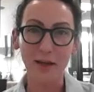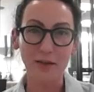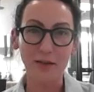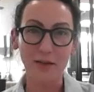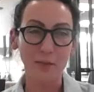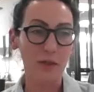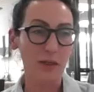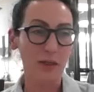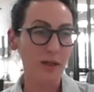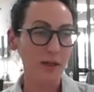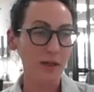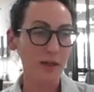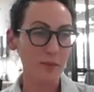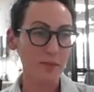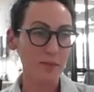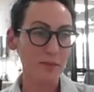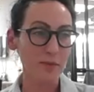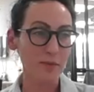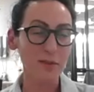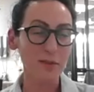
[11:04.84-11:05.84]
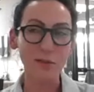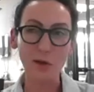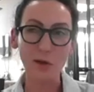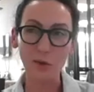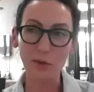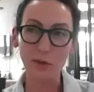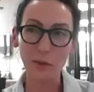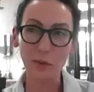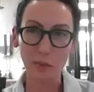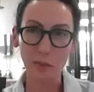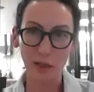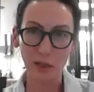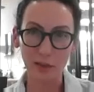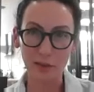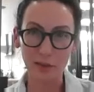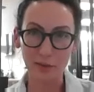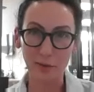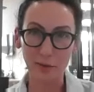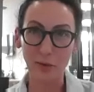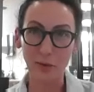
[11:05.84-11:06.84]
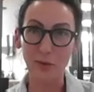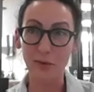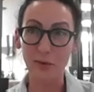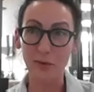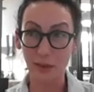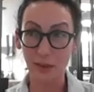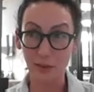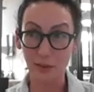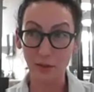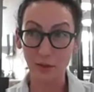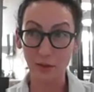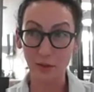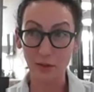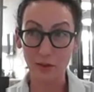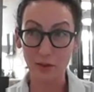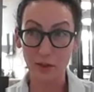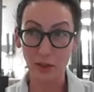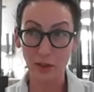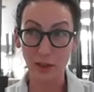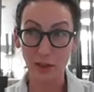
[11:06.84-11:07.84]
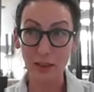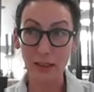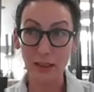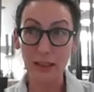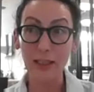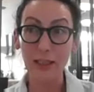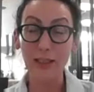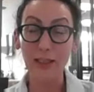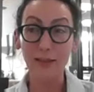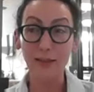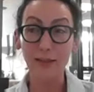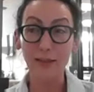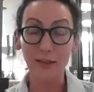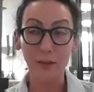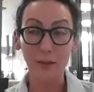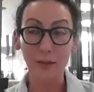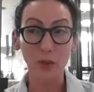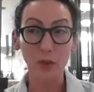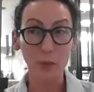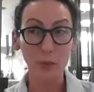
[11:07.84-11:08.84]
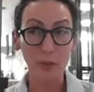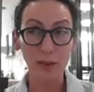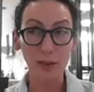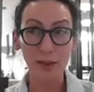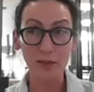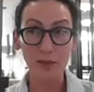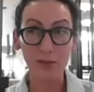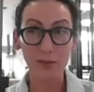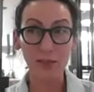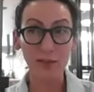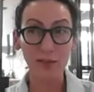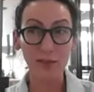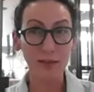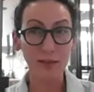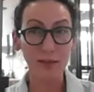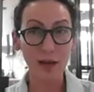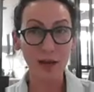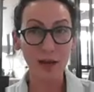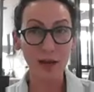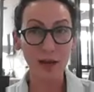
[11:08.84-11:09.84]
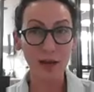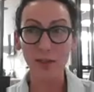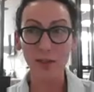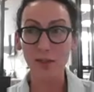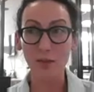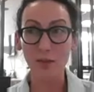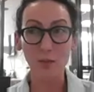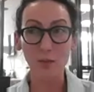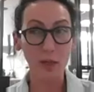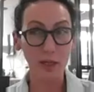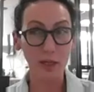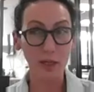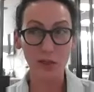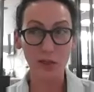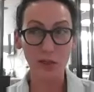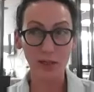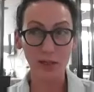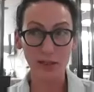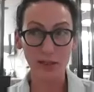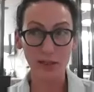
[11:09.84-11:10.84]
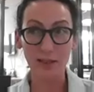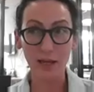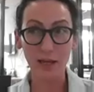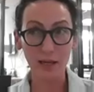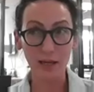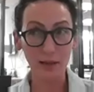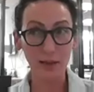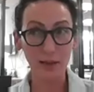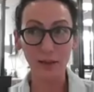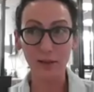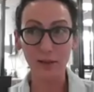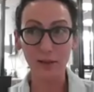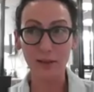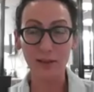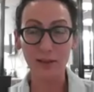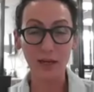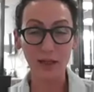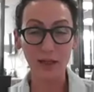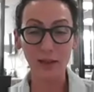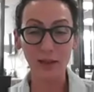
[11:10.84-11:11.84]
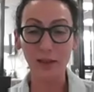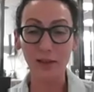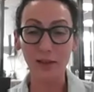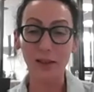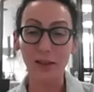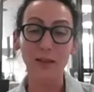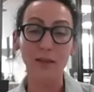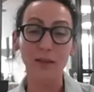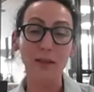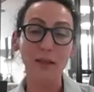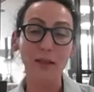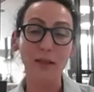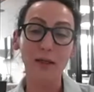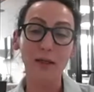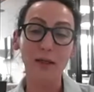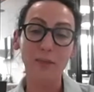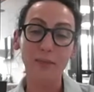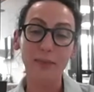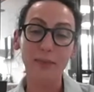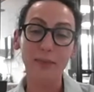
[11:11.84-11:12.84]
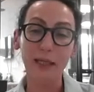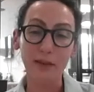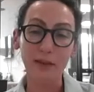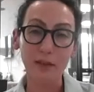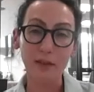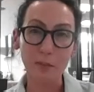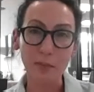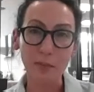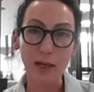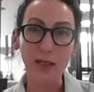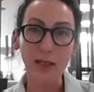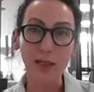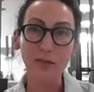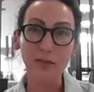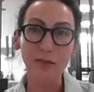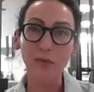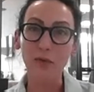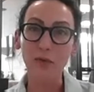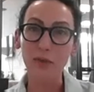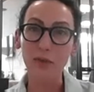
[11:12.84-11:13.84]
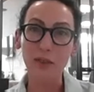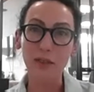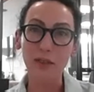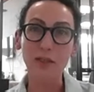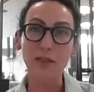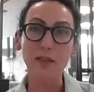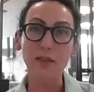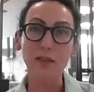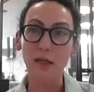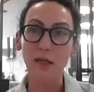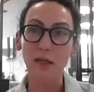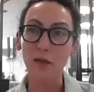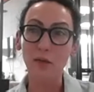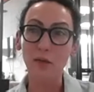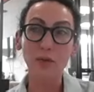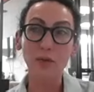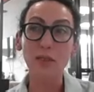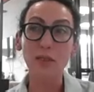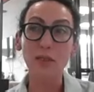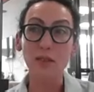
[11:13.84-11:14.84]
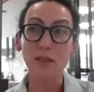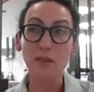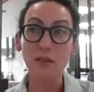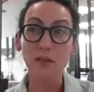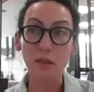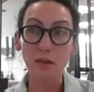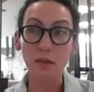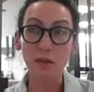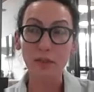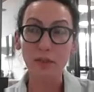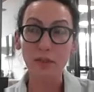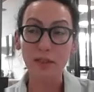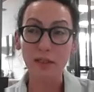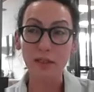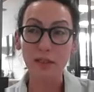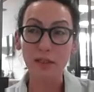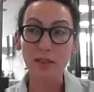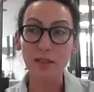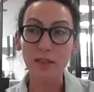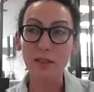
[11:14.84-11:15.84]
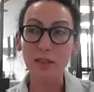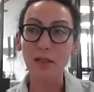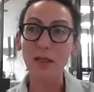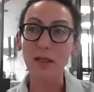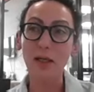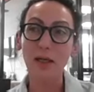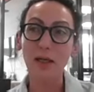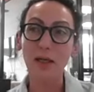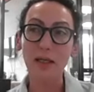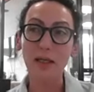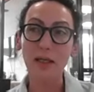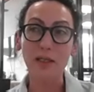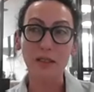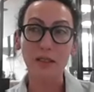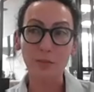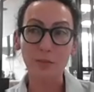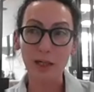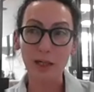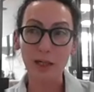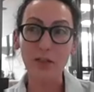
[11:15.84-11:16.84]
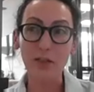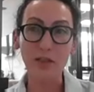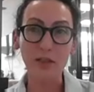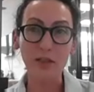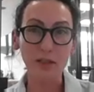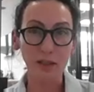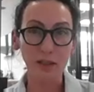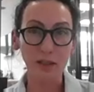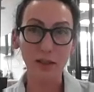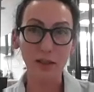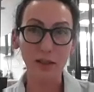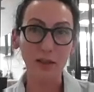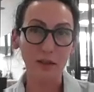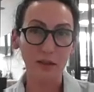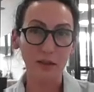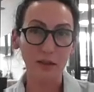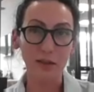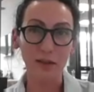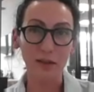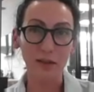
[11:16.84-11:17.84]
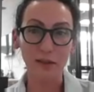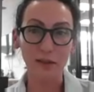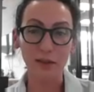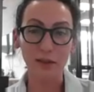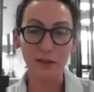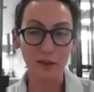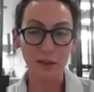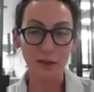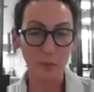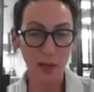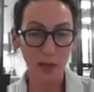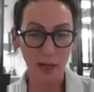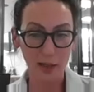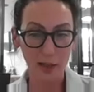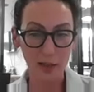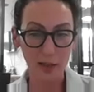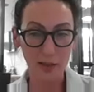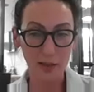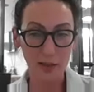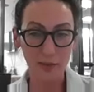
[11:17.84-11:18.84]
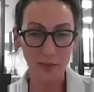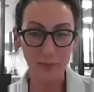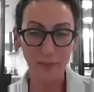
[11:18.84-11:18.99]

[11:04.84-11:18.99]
has become so dependent on technology that we believe that now is much less cyclical. The demand for these goods and services is much stickier than in the past.